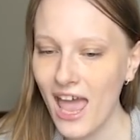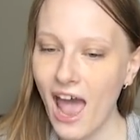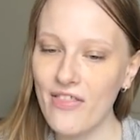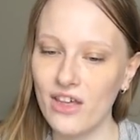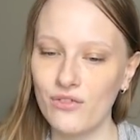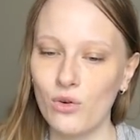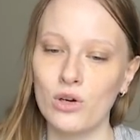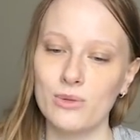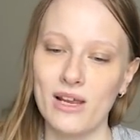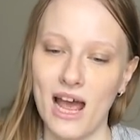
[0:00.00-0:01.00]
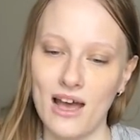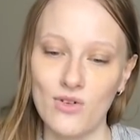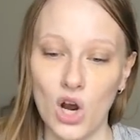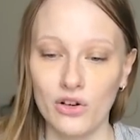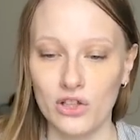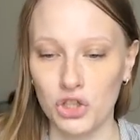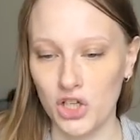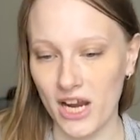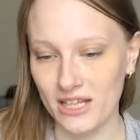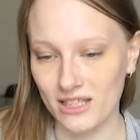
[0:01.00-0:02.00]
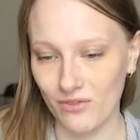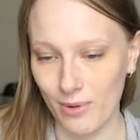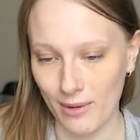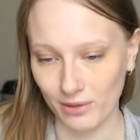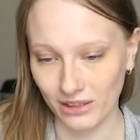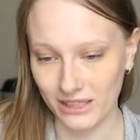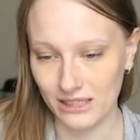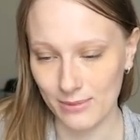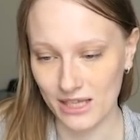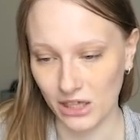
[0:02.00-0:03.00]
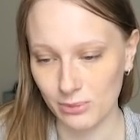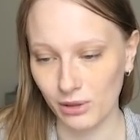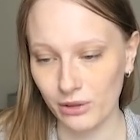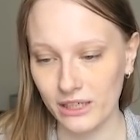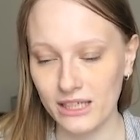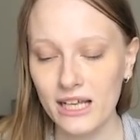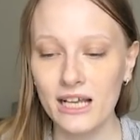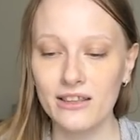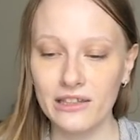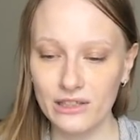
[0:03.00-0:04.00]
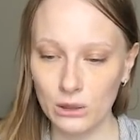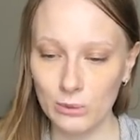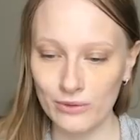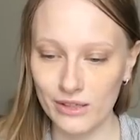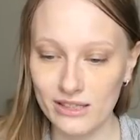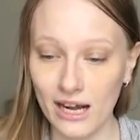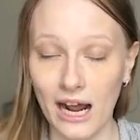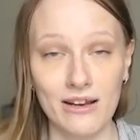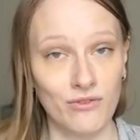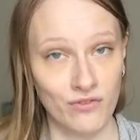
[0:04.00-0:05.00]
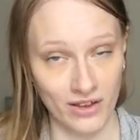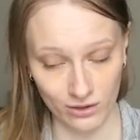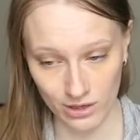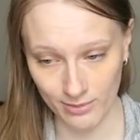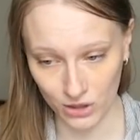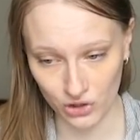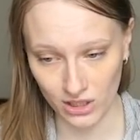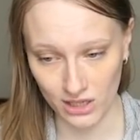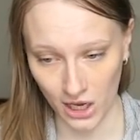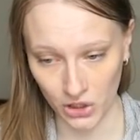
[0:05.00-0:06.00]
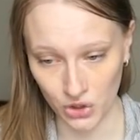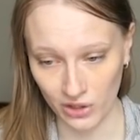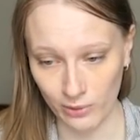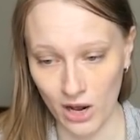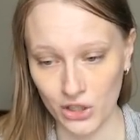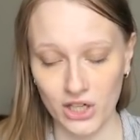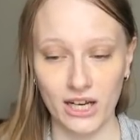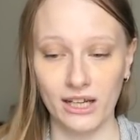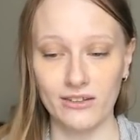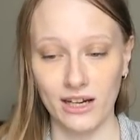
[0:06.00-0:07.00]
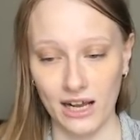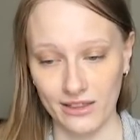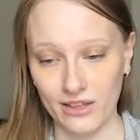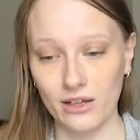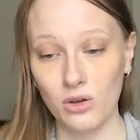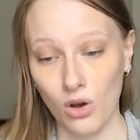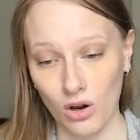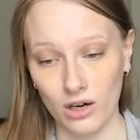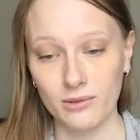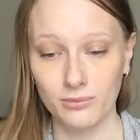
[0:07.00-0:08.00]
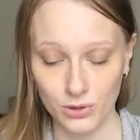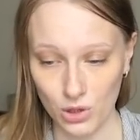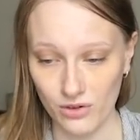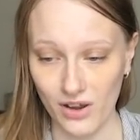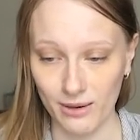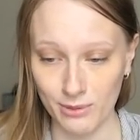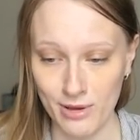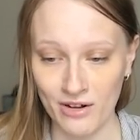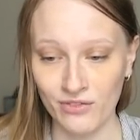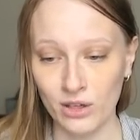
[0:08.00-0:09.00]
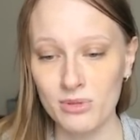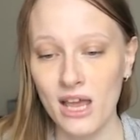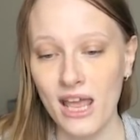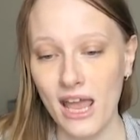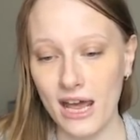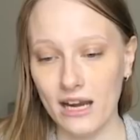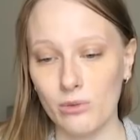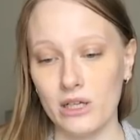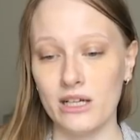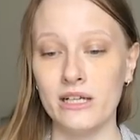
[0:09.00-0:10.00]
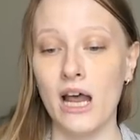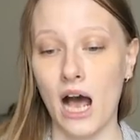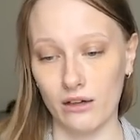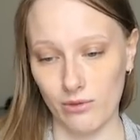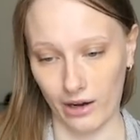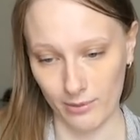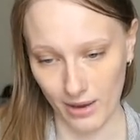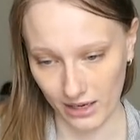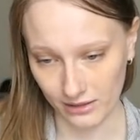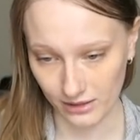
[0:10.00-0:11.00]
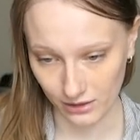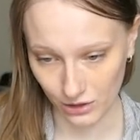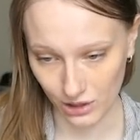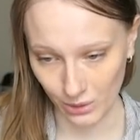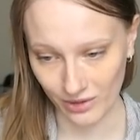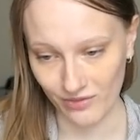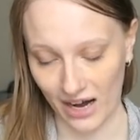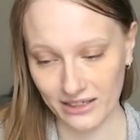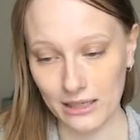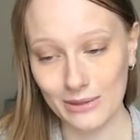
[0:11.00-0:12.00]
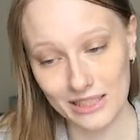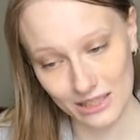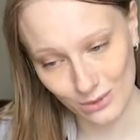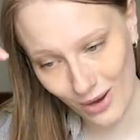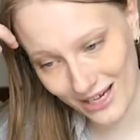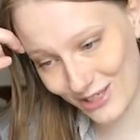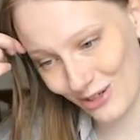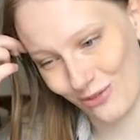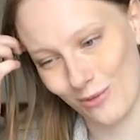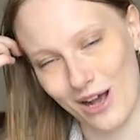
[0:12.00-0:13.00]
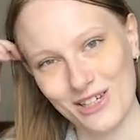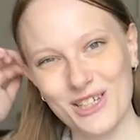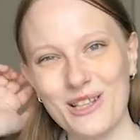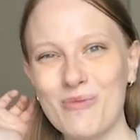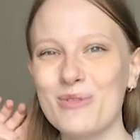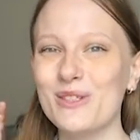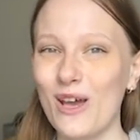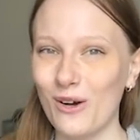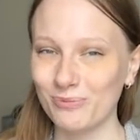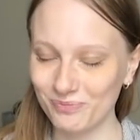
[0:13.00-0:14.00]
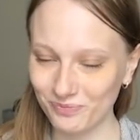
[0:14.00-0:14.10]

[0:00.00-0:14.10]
And then of course we have Are the Shades of Pemberley to be Thus Polluted. These are movies that I very much did not enjoy watching, that I think are certifiably bad films, and I would not recommend to you. In fact, I would dissuade you from watching them. So